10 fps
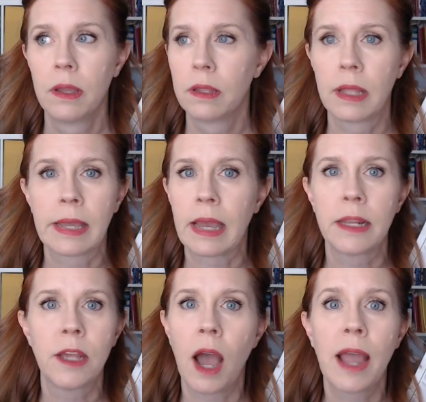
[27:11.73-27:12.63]
Like I,
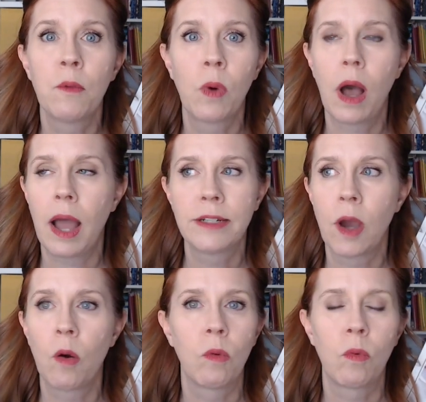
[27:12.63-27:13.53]
I, I
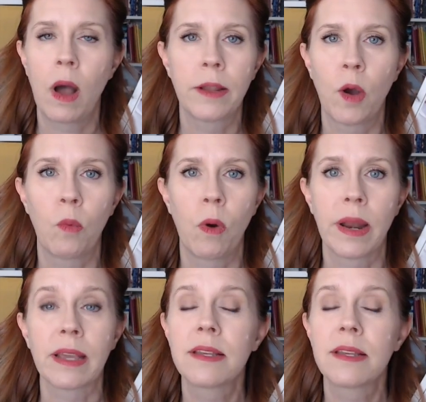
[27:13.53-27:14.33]
don't, I don't want it.